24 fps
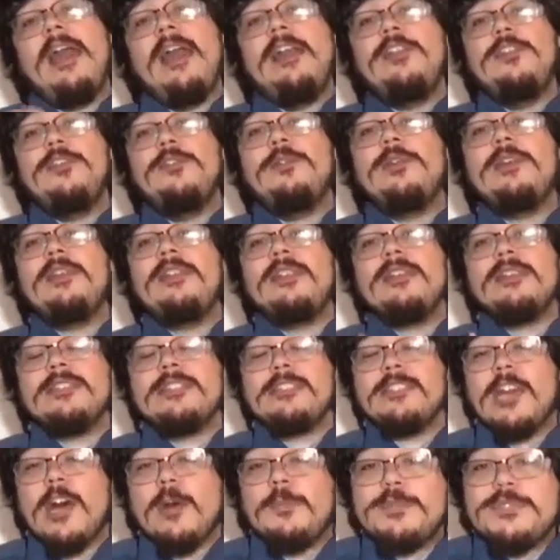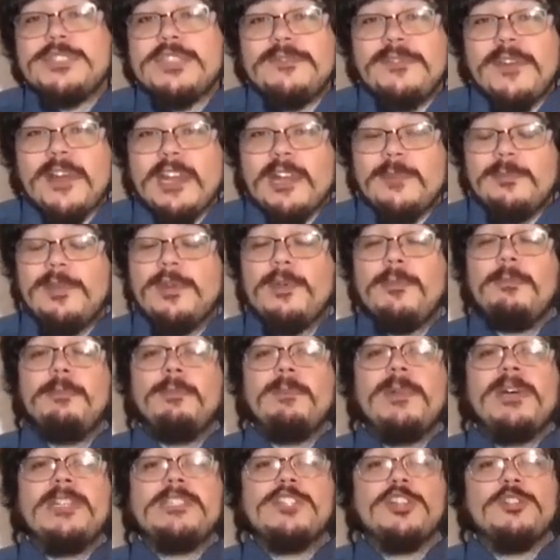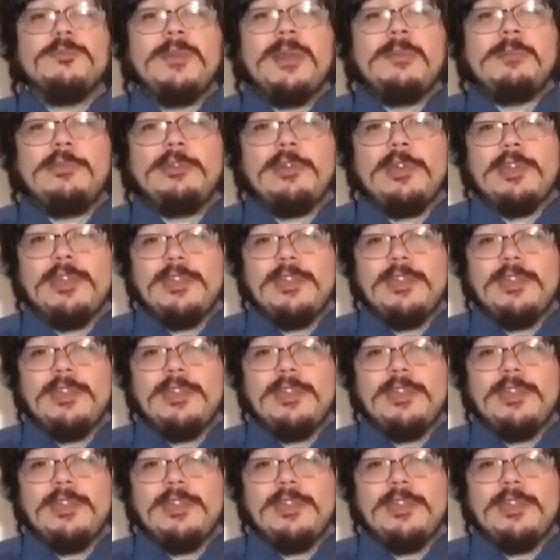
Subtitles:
doing this helps develop muscle memory.